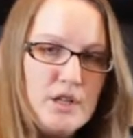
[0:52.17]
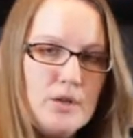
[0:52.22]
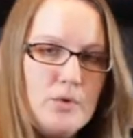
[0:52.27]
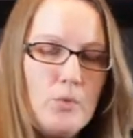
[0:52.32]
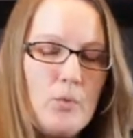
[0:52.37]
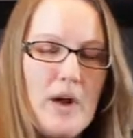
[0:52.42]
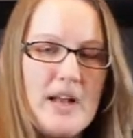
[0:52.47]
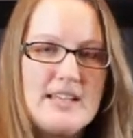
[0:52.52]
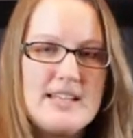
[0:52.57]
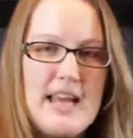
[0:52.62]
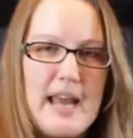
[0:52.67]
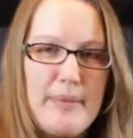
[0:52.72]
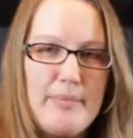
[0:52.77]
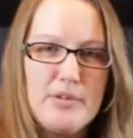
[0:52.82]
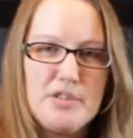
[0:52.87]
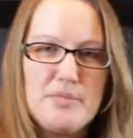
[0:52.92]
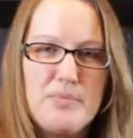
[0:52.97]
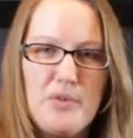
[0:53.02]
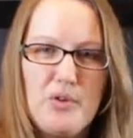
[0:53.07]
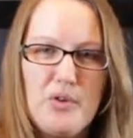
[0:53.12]
1
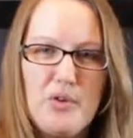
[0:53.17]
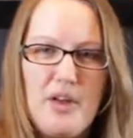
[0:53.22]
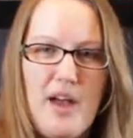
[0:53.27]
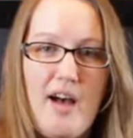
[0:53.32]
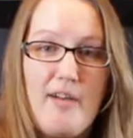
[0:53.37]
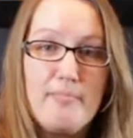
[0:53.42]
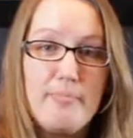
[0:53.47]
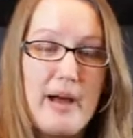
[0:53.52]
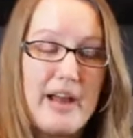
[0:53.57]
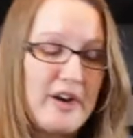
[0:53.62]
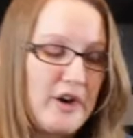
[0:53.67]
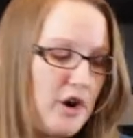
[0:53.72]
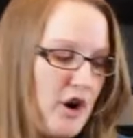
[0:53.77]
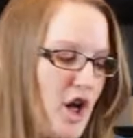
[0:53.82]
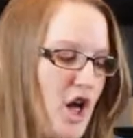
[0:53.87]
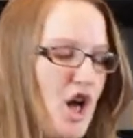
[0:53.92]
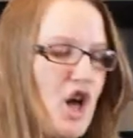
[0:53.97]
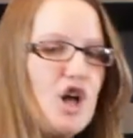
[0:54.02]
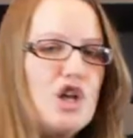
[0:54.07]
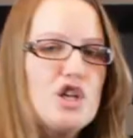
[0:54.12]
tablespoon of butter,
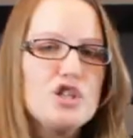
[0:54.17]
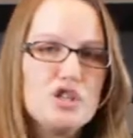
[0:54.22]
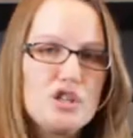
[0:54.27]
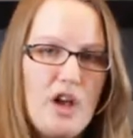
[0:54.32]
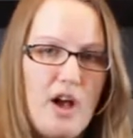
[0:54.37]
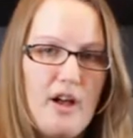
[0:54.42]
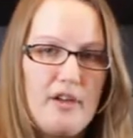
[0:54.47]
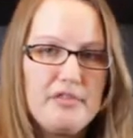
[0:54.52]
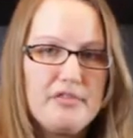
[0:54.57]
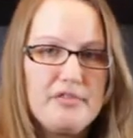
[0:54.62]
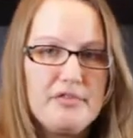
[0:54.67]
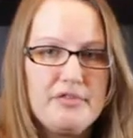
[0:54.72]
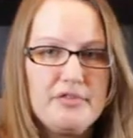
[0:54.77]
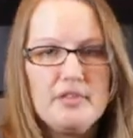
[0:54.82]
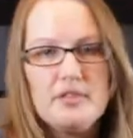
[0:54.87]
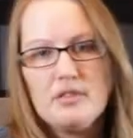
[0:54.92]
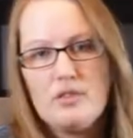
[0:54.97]
soft